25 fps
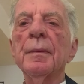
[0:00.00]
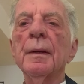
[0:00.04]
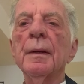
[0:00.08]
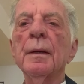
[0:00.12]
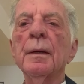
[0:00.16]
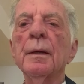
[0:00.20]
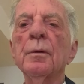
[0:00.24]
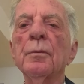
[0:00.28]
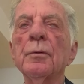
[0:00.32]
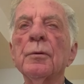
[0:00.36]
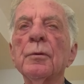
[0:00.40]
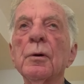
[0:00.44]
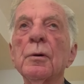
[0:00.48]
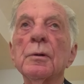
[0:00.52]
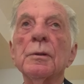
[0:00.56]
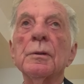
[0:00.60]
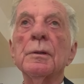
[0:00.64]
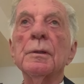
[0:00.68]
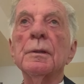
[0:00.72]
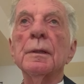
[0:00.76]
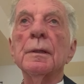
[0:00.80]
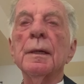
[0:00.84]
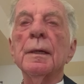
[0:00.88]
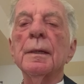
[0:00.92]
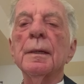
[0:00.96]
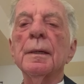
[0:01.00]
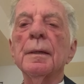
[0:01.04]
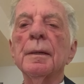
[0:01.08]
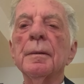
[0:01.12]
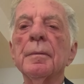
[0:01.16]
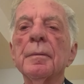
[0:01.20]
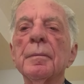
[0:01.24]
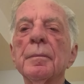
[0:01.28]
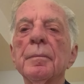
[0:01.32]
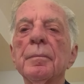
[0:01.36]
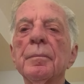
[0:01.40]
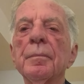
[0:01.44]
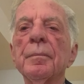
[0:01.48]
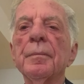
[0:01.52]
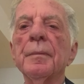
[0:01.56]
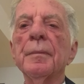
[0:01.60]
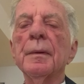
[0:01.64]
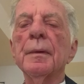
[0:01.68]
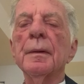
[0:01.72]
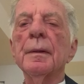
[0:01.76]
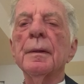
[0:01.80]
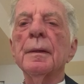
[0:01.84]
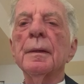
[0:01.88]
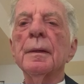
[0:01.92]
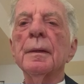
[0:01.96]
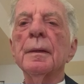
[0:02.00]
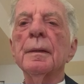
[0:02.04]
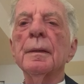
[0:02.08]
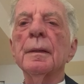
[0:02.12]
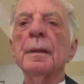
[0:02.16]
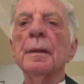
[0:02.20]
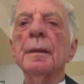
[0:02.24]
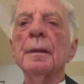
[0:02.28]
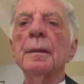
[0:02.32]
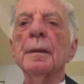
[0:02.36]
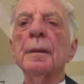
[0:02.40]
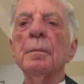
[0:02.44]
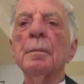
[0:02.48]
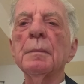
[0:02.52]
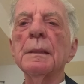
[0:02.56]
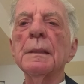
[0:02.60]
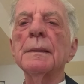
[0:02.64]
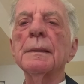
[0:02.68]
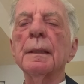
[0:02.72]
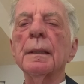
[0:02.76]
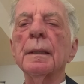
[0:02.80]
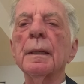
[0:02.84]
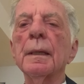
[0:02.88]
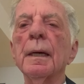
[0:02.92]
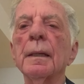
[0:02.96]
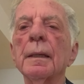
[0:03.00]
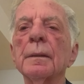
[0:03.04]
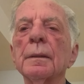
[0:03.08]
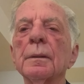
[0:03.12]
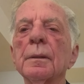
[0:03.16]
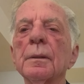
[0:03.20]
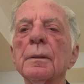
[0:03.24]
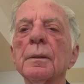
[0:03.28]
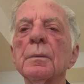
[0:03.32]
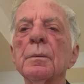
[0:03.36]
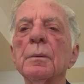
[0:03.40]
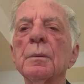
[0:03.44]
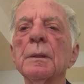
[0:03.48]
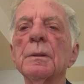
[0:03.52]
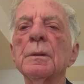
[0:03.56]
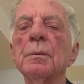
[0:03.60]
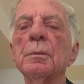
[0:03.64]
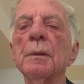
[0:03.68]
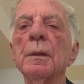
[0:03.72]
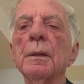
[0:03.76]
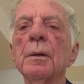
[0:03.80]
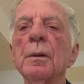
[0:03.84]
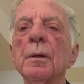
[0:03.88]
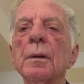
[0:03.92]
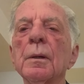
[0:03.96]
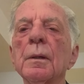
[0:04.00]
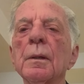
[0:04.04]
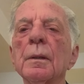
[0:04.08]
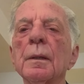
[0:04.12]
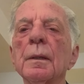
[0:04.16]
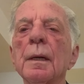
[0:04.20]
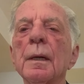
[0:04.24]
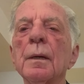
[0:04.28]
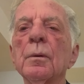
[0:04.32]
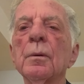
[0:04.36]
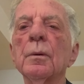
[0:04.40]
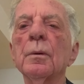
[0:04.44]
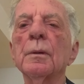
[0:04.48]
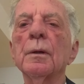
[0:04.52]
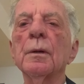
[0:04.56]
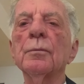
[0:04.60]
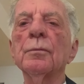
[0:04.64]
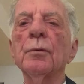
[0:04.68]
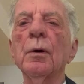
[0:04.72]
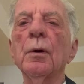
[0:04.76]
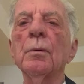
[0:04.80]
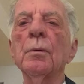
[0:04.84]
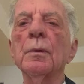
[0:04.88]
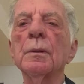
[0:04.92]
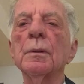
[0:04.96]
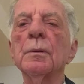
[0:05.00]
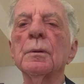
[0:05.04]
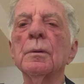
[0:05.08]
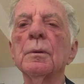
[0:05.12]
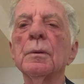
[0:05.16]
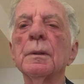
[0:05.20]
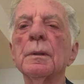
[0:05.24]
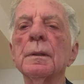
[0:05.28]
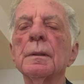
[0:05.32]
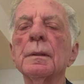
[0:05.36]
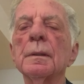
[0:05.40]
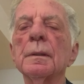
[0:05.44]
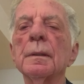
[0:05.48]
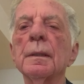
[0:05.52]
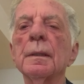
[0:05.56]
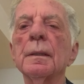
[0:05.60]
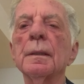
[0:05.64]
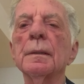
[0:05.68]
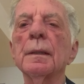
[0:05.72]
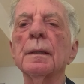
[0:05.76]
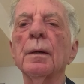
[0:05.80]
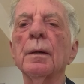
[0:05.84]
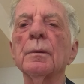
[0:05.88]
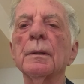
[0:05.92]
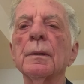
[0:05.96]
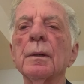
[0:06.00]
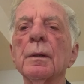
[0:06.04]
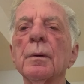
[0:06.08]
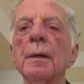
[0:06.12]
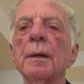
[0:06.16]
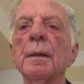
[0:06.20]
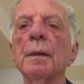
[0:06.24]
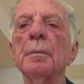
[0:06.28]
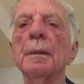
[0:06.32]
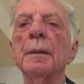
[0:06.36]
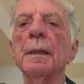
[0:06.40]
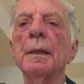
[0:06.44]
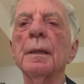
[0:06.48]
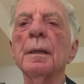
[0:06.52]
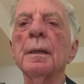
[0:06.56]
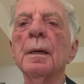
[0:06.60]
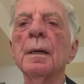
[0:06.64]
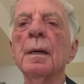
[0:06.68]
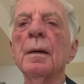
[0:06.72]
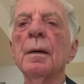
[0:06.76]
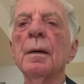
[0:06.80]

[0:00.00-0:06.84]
And of course, the missing actor, which we all are looking forward to, is Saudi Arabia.